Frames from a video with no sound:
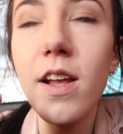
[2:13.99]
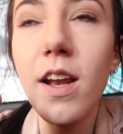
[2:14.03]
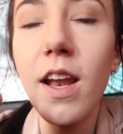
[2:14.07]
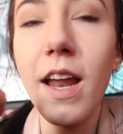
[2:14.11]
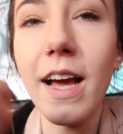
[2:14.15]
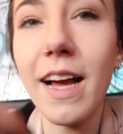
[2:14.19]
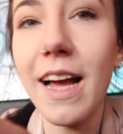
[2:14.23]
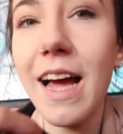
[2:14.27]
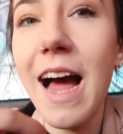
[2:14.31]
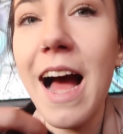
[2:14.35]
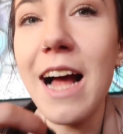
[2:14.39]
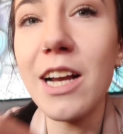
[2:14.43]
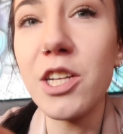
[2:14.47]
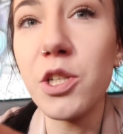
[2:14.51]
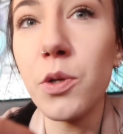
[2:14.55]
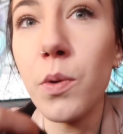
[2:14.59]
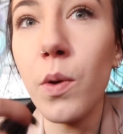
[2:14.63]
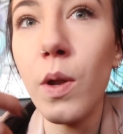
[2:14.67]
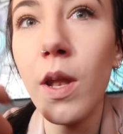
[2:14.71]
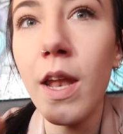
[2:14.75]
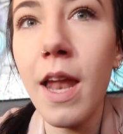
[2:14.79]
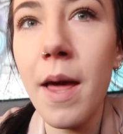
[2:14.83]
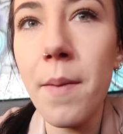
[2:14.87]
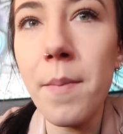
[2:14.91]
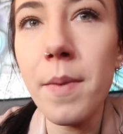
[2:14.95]
like
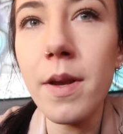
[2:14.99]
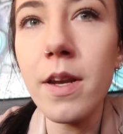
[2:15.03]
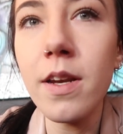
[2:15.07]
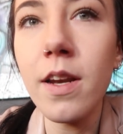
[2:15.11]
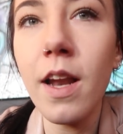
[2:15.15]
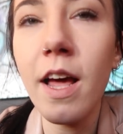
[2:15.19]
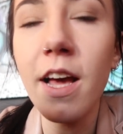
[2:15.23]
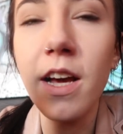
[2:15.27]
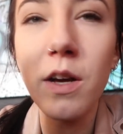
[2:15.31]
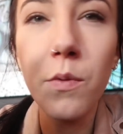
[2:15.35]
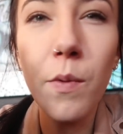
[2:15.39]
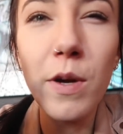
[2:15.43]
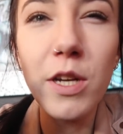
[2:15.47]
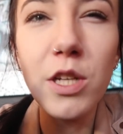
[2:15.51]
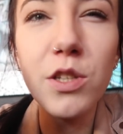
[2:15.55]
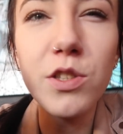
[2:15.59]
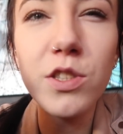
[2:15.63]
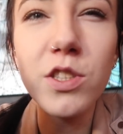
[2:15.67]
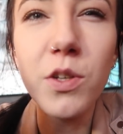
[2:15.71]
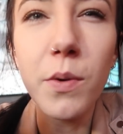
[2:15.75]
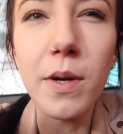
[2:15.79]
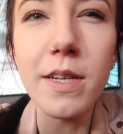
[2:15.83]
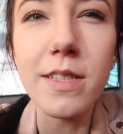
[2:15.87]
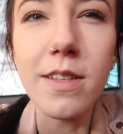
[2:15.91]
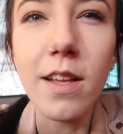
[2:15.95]
actual lemon, like when you
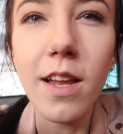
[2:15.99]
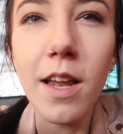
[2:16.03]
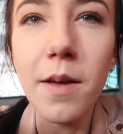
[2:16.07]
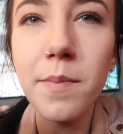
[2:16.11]
squeeze a